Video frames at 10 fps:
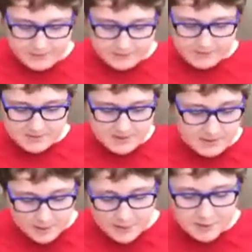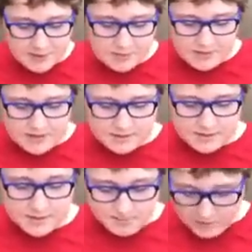ships? Life in the U.S.
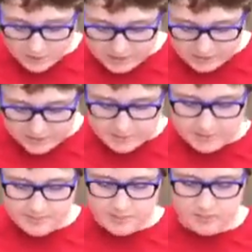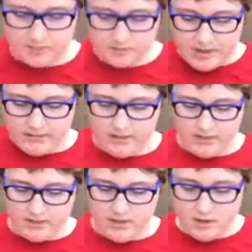Most Irish people who arrived
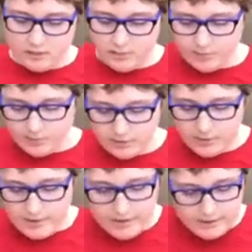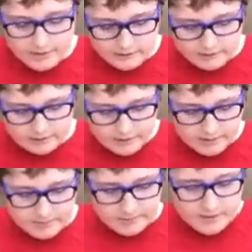here were poor and
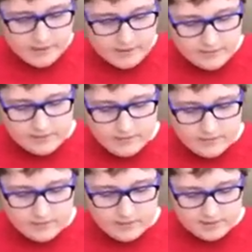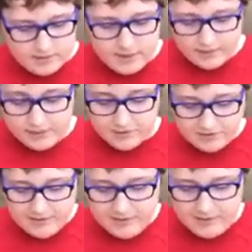illiterate, and there was a language
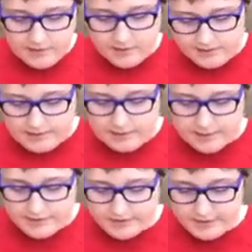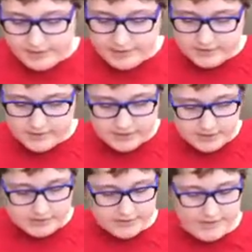barrier. The Irish immigrants didn't
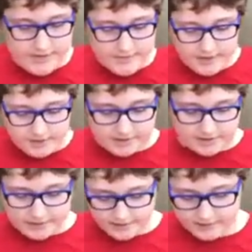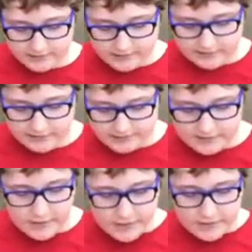understand American-style English because
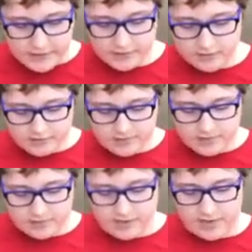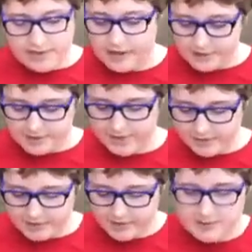they only spoke an Irish
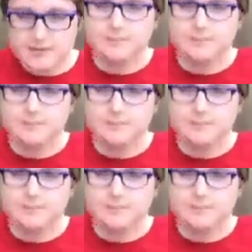dialect.